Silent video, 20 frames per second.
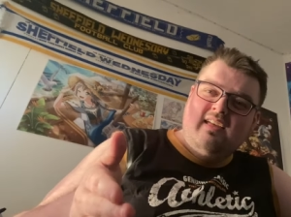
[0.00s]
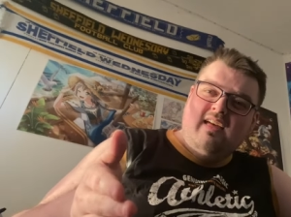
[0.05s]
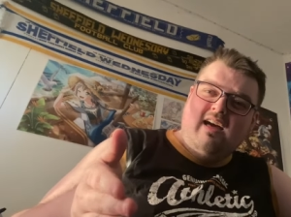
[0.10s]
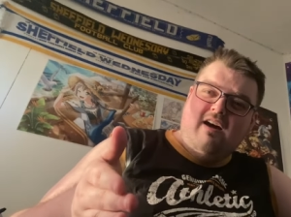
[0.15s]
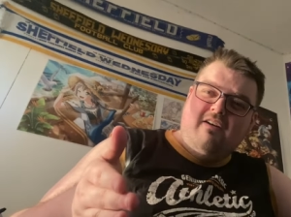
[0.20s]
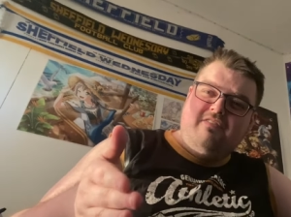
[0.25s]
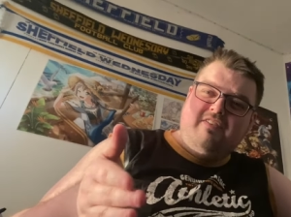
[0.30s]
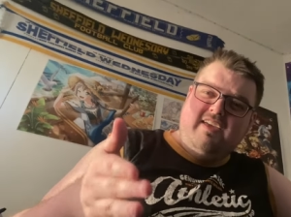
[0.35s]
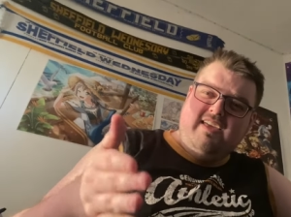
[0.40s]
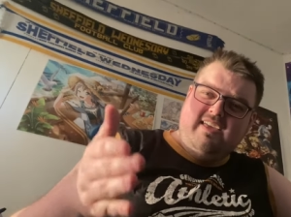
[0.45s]

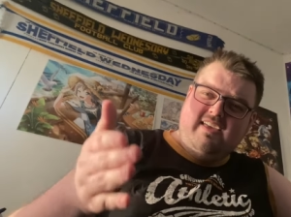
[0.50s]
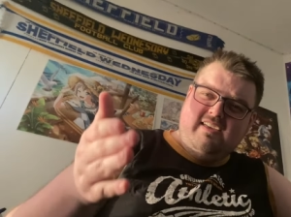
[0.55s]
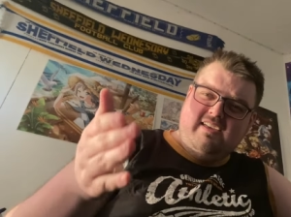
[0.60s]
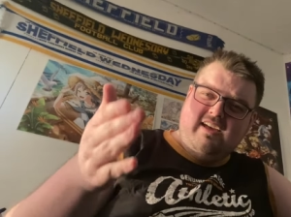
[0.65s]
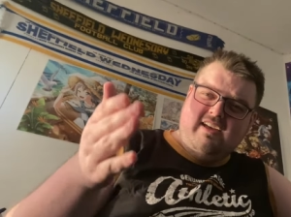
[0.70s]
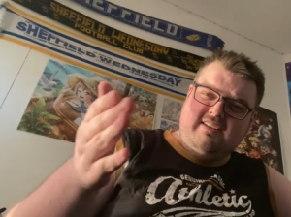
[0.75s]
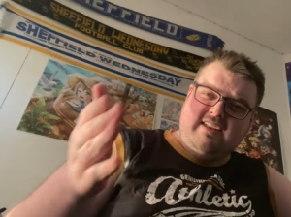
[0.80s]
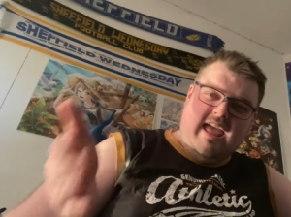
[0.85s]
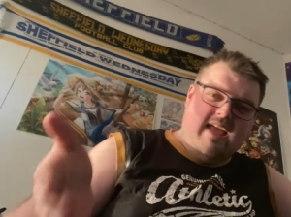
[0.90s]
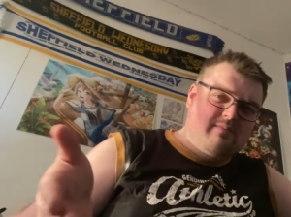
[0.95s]
I think
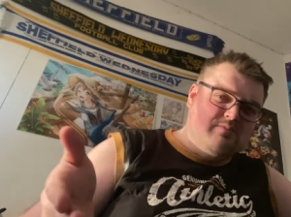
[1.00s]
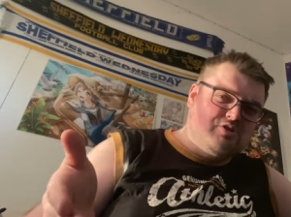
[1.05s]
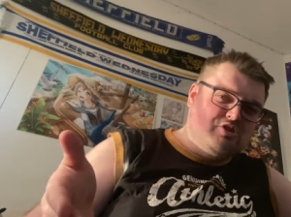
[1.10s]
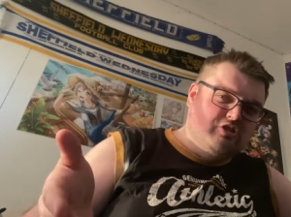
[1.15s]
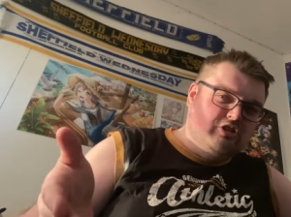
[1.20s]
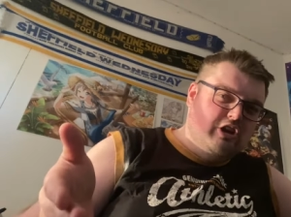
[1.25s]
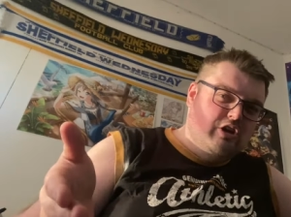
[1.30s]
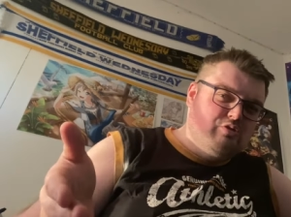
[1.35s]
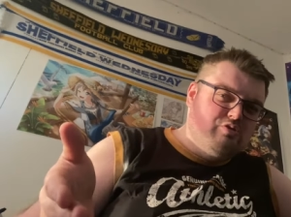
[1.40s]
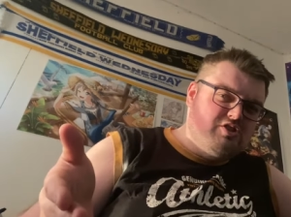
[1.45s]
her name's
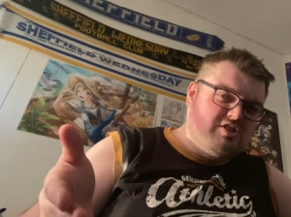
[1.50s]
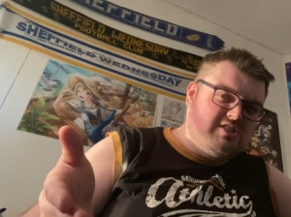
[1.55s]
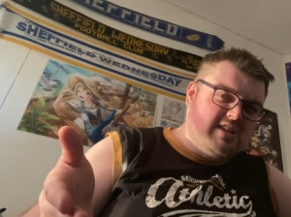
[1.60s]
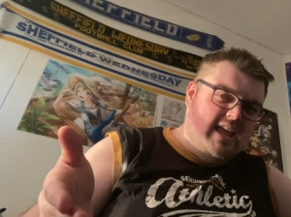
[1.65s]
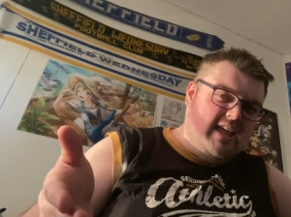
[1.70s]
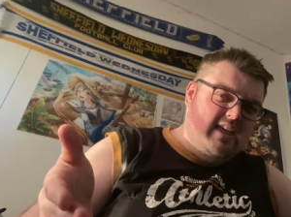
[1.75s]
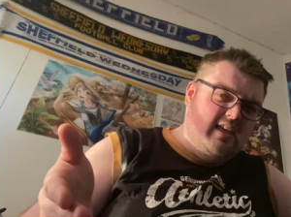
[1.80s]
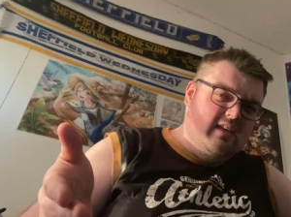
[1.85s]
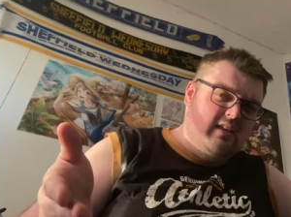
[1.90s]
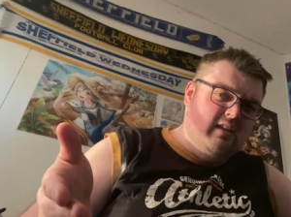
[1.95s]

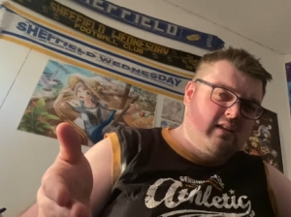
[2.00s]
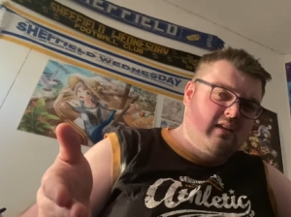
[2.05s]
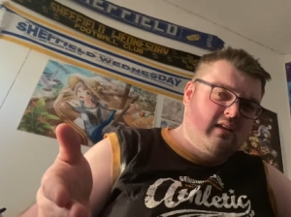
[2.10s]
Lucy.